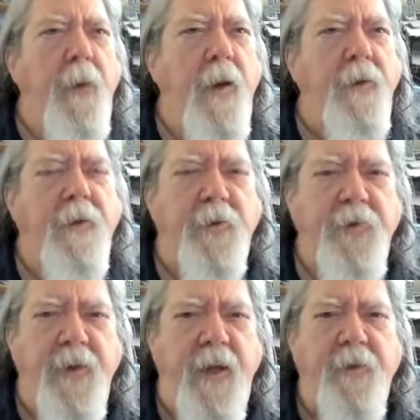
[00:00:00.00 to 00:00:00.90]
And there's
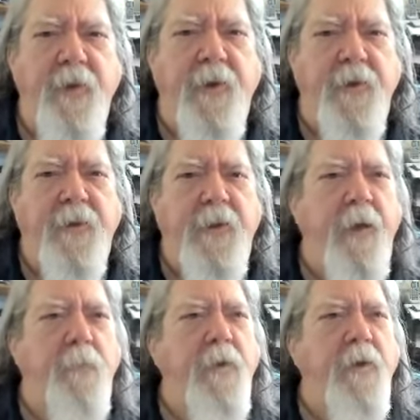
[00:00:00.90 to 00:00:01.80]
an ethic in
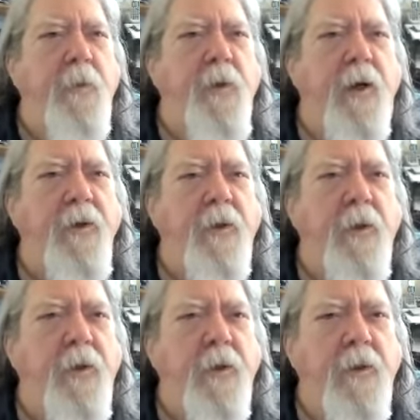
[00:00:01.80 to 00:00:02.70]
camping about
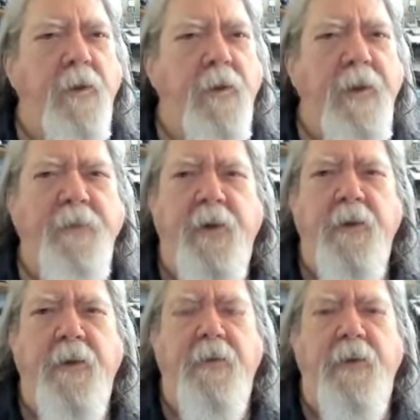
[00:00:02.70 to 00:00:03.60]

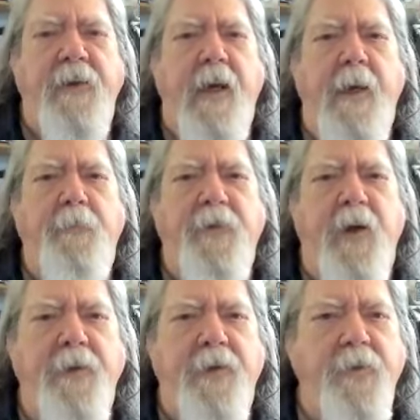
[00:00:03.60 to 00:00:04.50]
leaving the
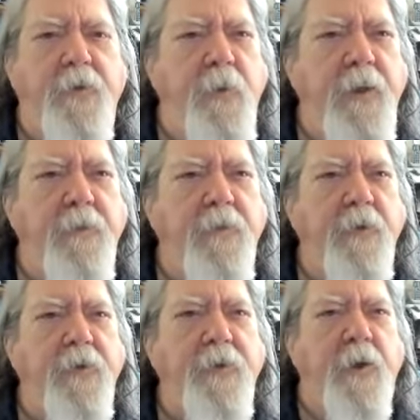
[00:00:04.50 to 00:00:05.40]
campsite that you make for
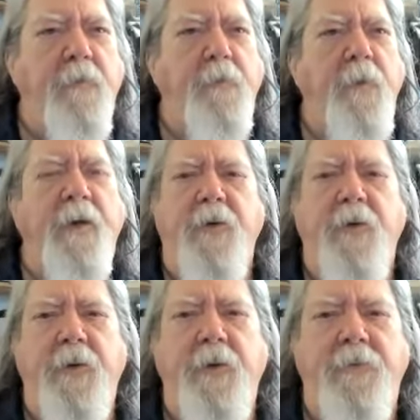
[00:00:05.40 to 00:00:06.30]
yourself better
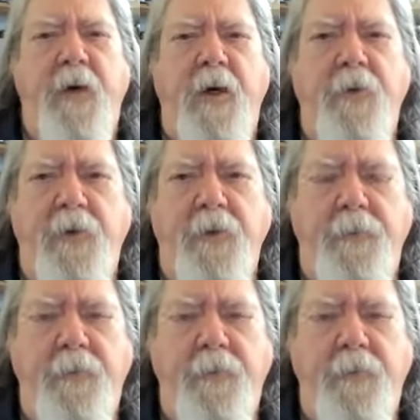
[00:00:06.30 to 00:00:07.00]
than you found it.